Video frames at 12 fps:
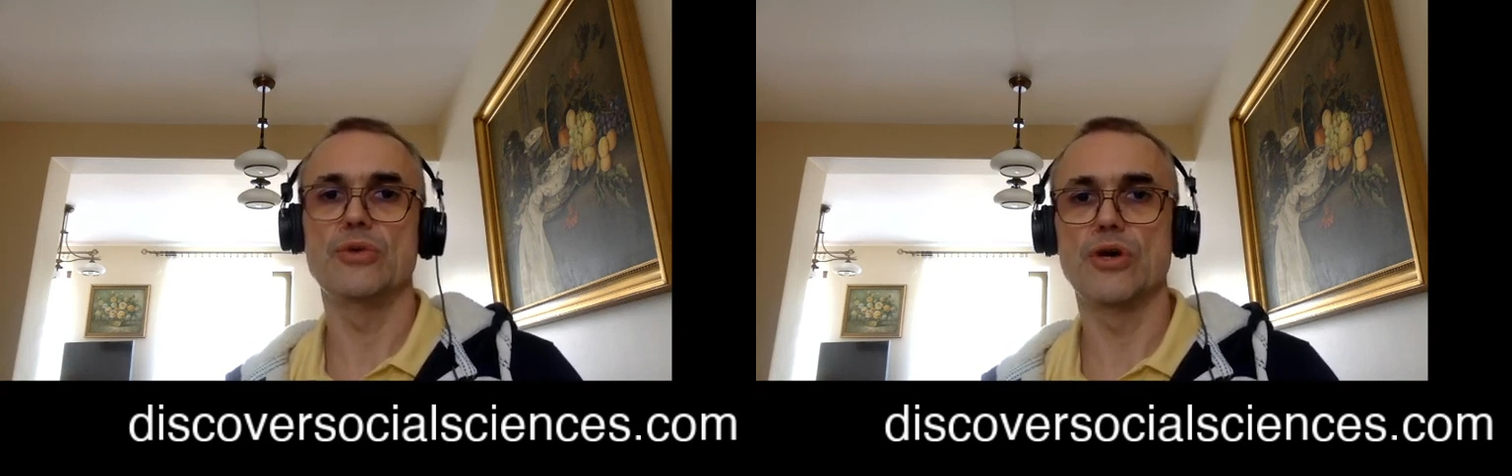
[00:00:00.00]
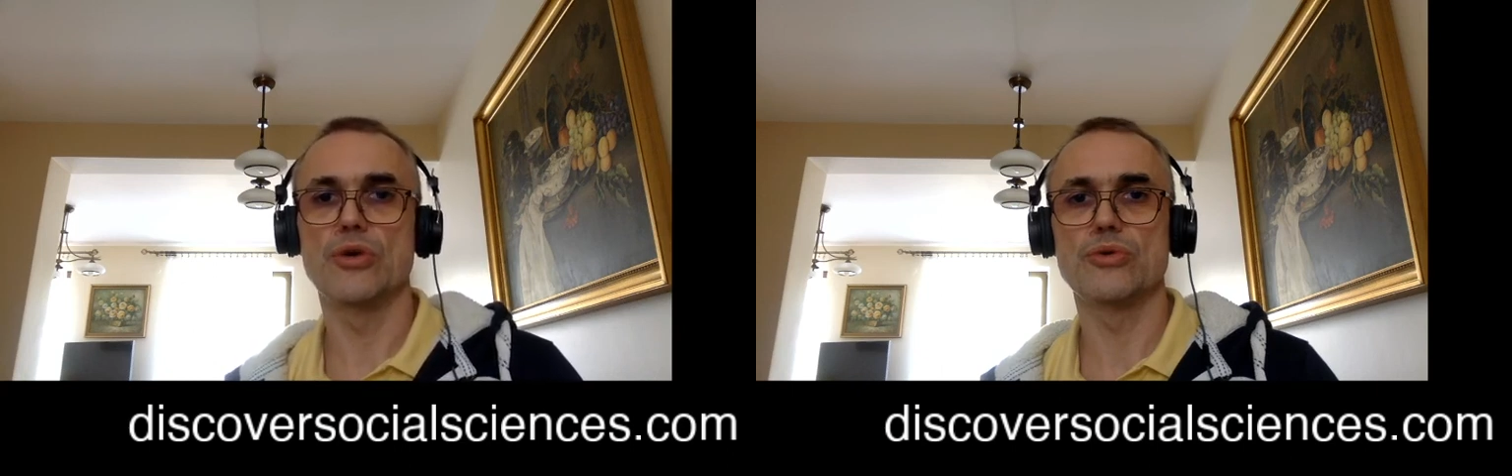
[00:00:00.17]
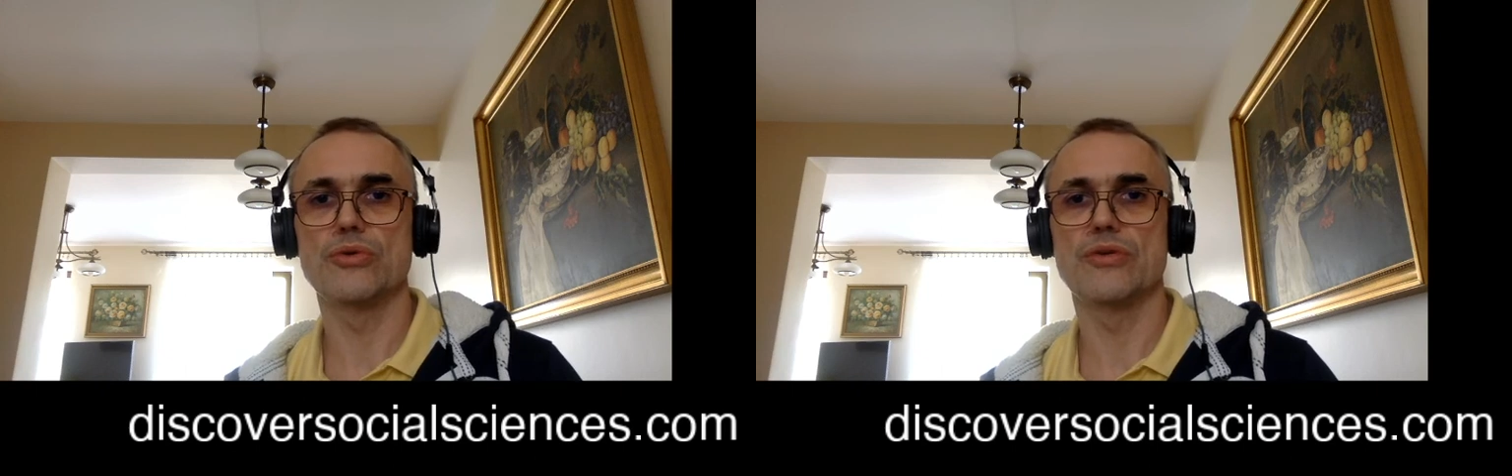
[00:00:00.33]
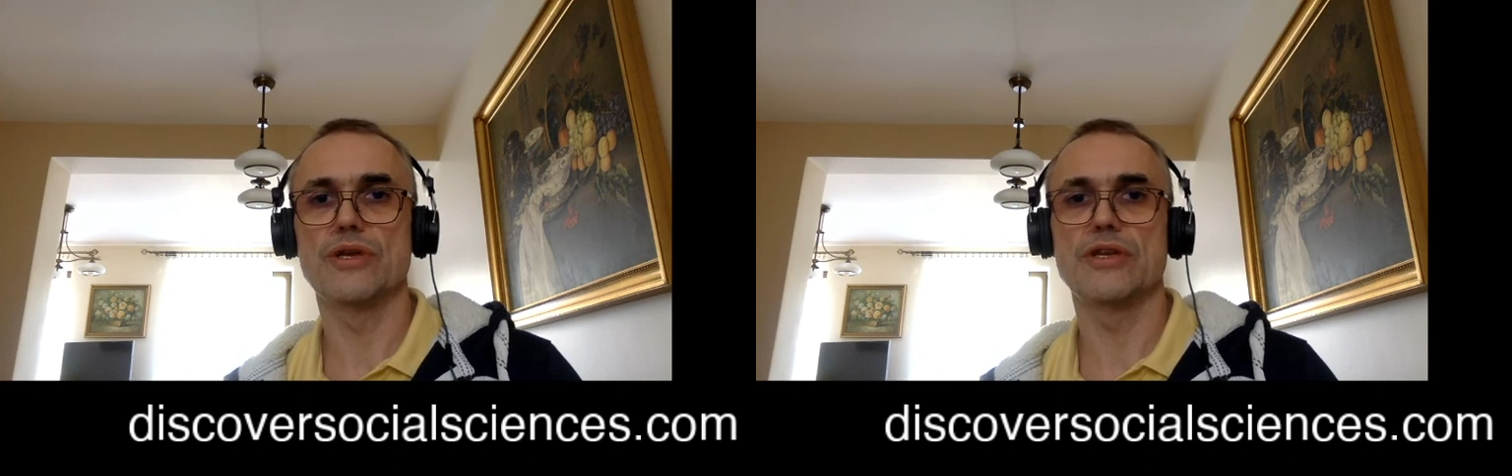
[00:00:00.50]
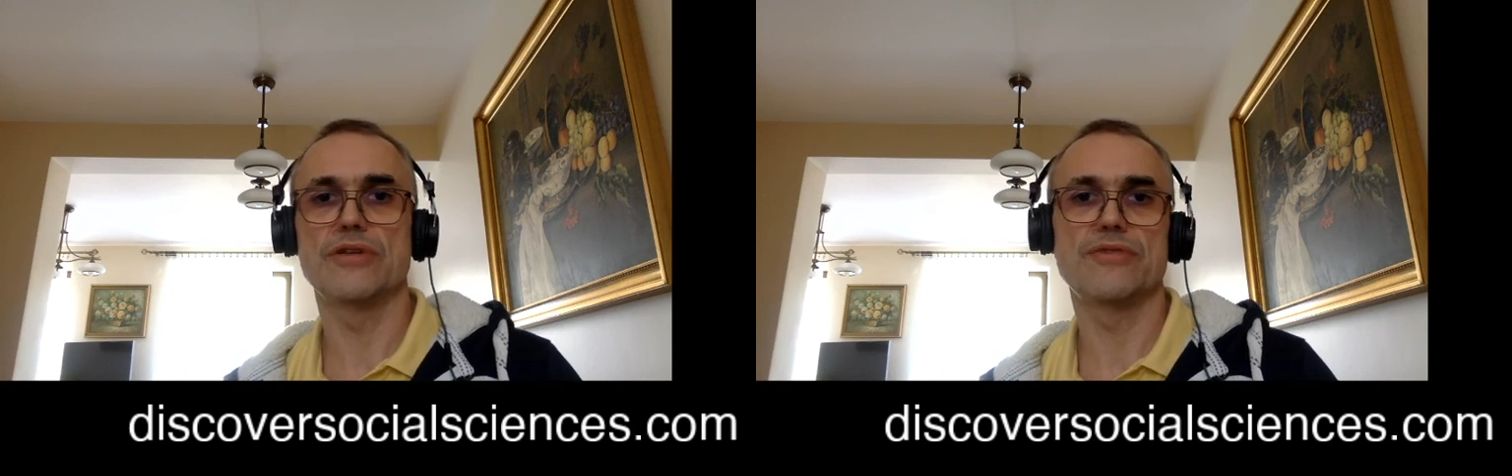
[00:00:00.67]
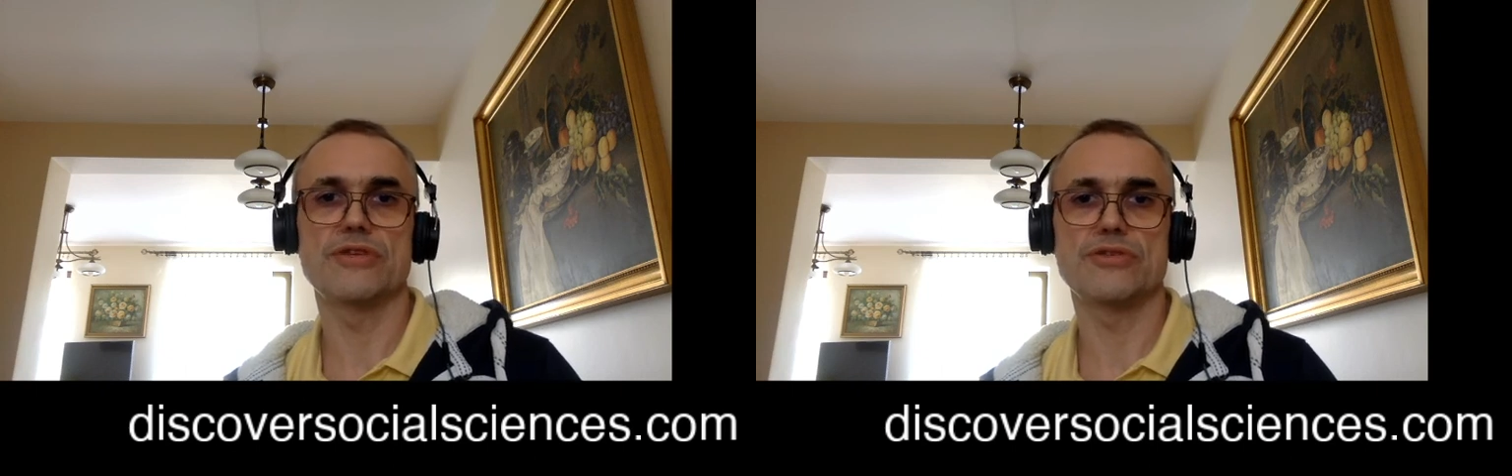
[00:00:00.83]
go to their
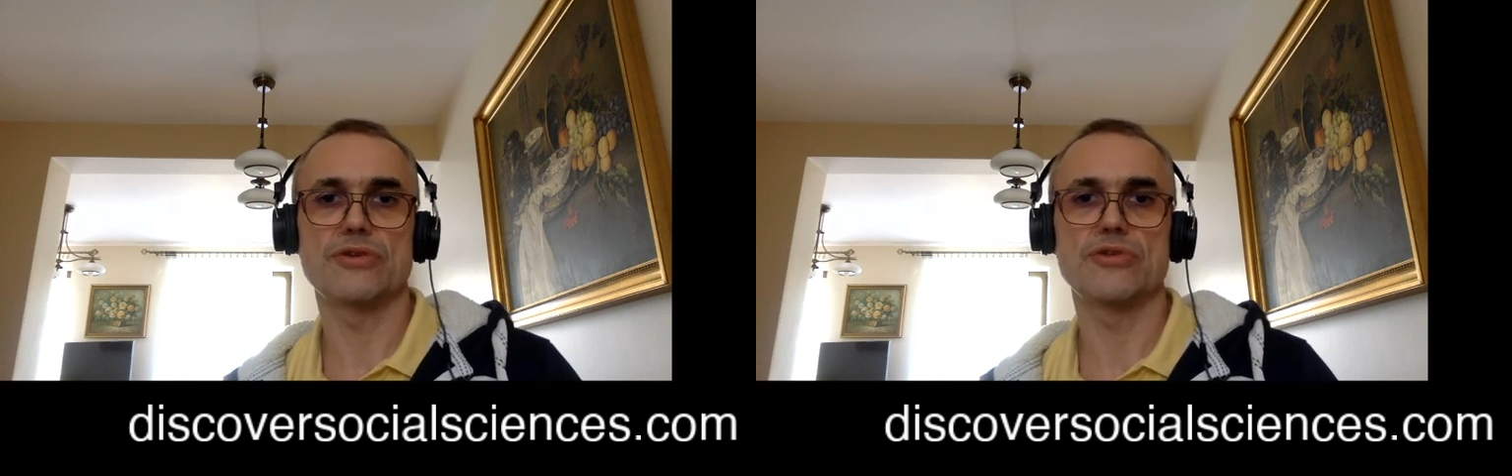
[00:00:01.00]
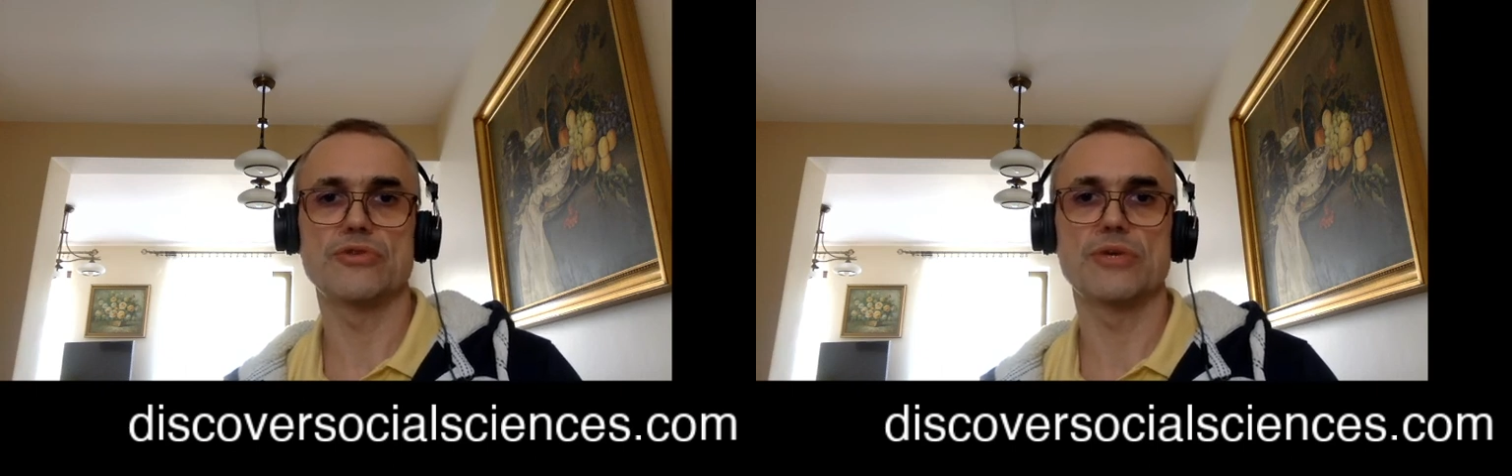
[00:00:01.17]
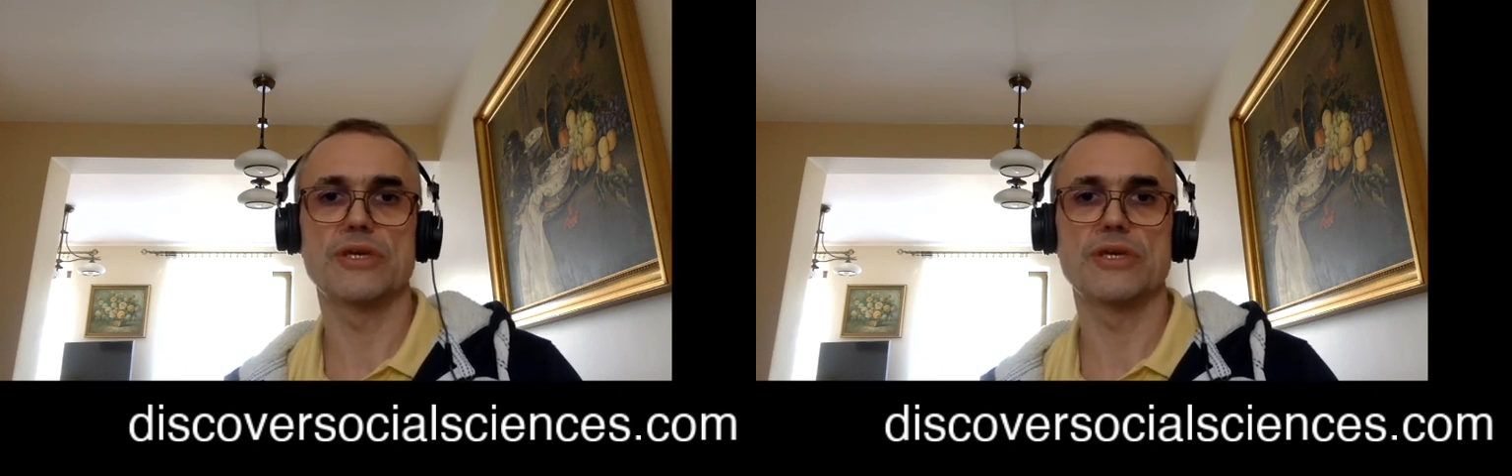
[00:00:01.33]
investors